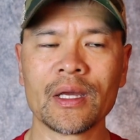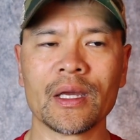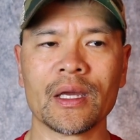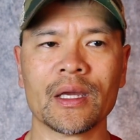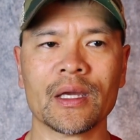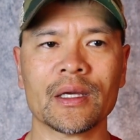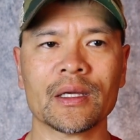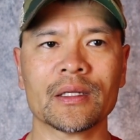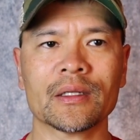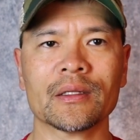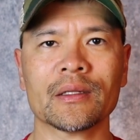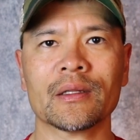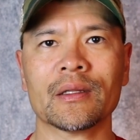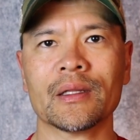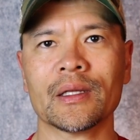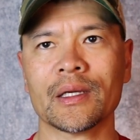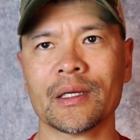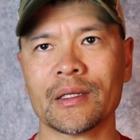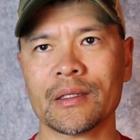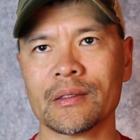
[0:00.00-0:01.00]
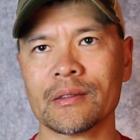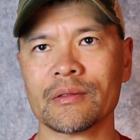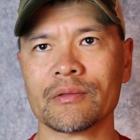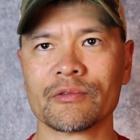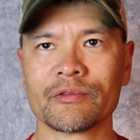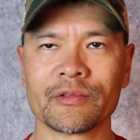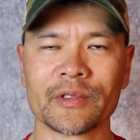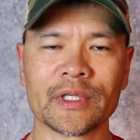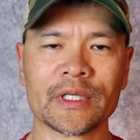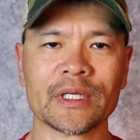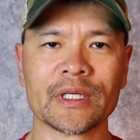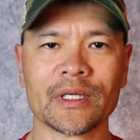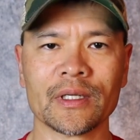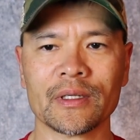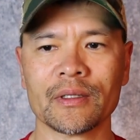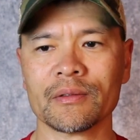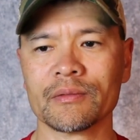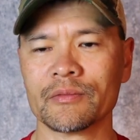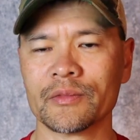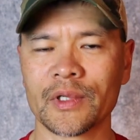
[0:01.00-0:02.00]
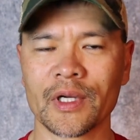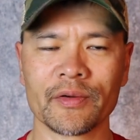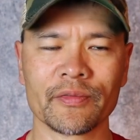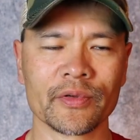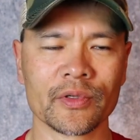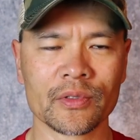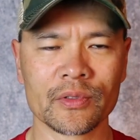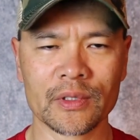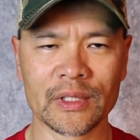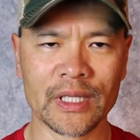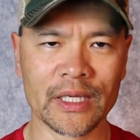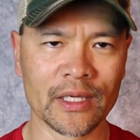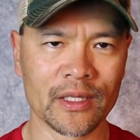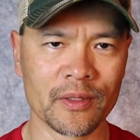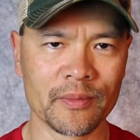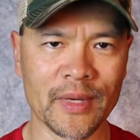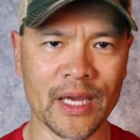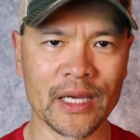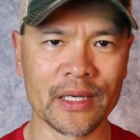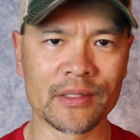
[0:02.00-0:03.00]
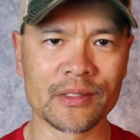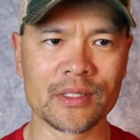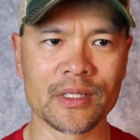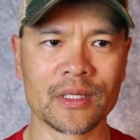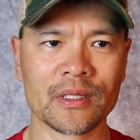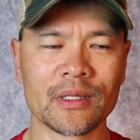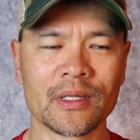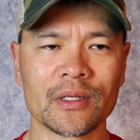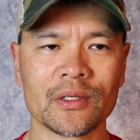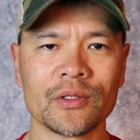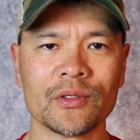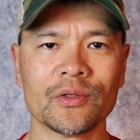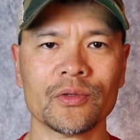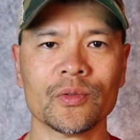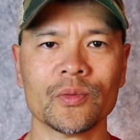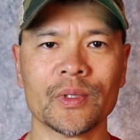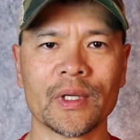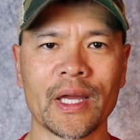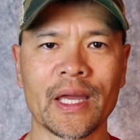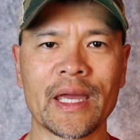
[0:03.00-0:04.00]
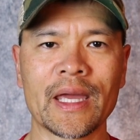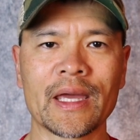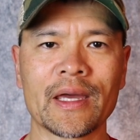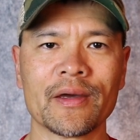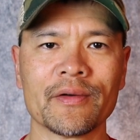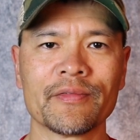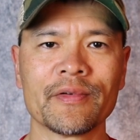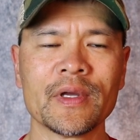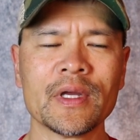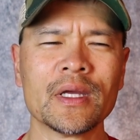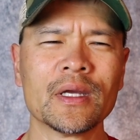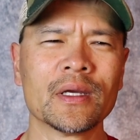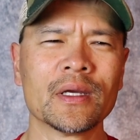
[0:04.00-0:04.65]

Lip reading: and then running a whatever length magazine that you have.